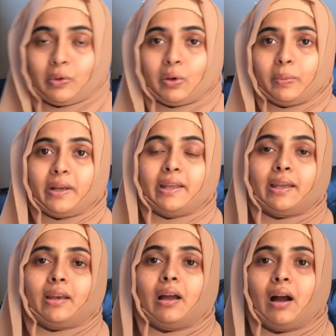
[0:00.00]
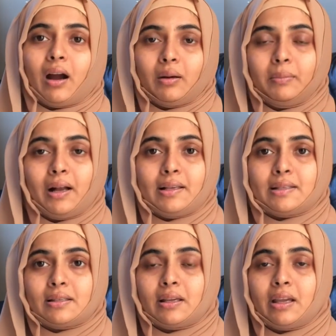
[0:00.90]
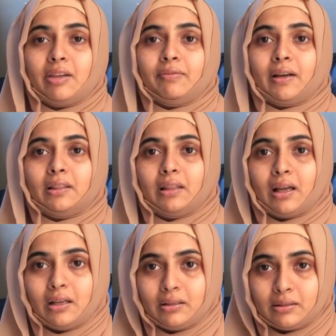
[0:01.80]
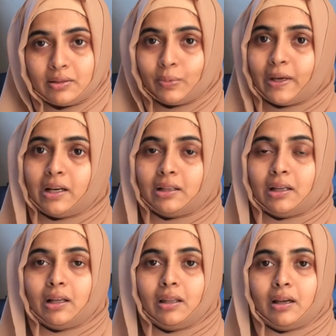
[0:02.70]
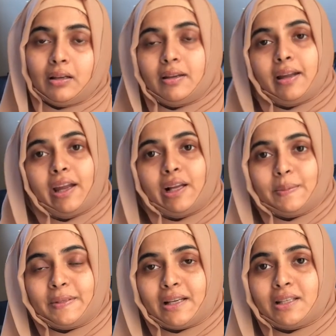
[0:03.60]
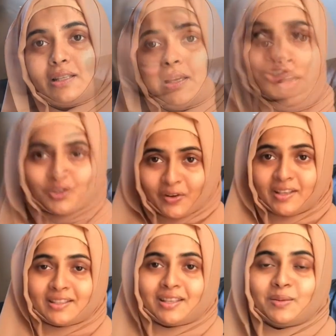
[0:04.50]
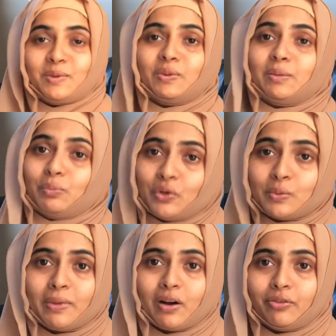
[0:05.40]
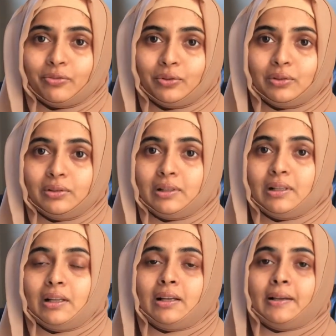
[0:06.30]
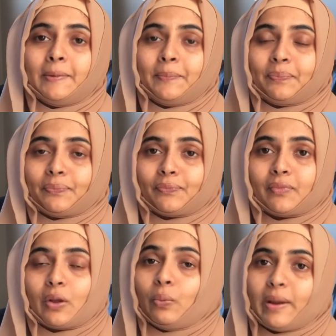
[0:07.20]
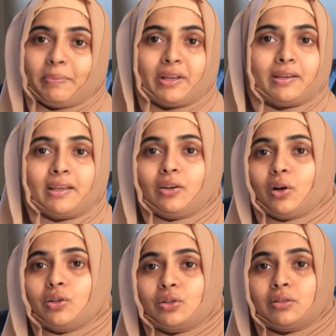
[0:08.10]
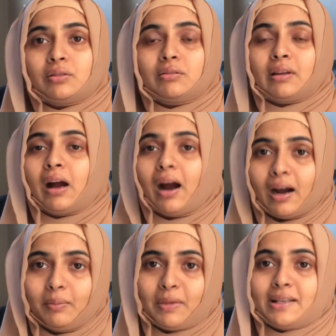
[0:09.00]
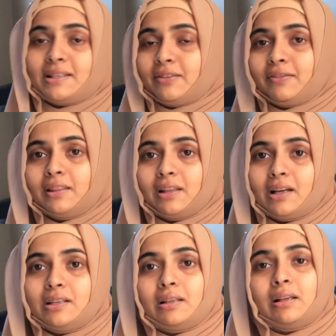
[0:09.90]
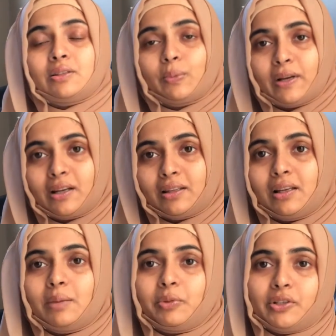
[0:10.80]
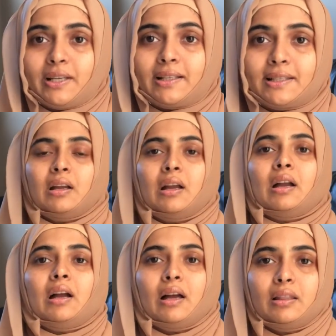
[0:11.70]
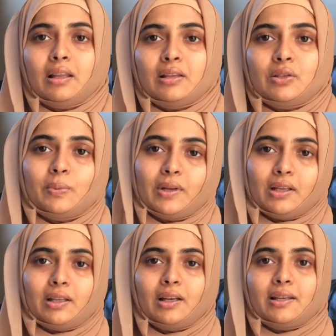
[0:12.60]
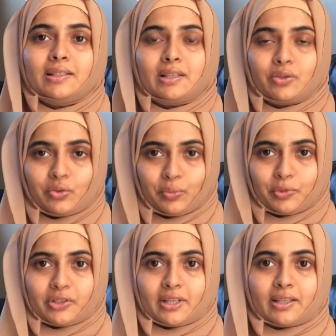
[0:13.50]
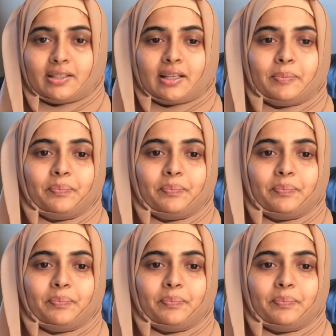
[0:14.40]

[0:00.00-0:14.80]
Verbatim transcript: nobody can harm us if Allah subhanahu wa ta'ala helps us. The strongest enemy with the most powerful weapon cannot harm us if Allah subhanahu wa ta'ala protects us. Allah subhanahu wa ta'ala is the true protector.